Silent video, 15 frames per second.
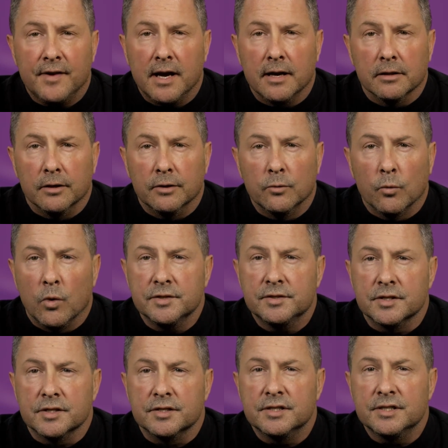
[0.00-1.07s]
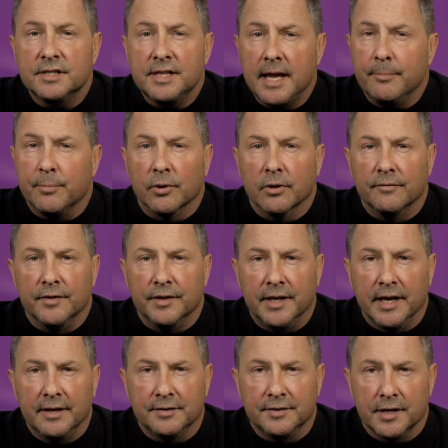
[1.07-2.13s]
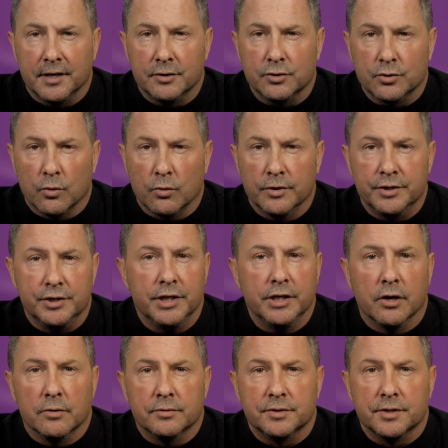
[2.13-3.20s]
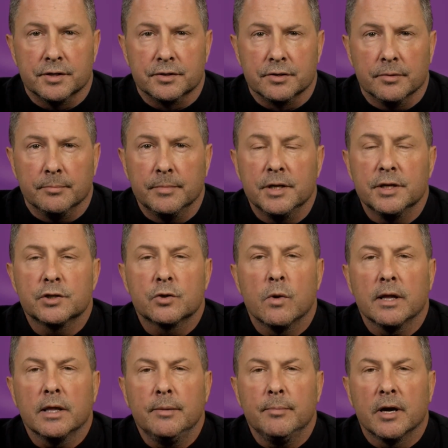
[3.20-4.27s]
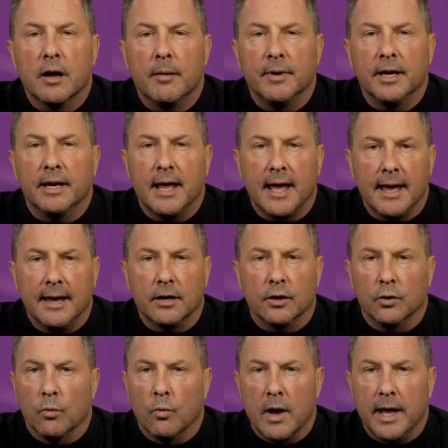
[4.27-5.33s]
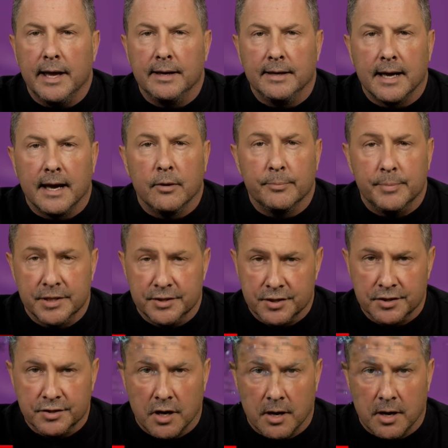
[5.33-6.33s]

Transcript: filer, once the staple of the data center storage ecosystem, is quickly becoming an anchor weighing down business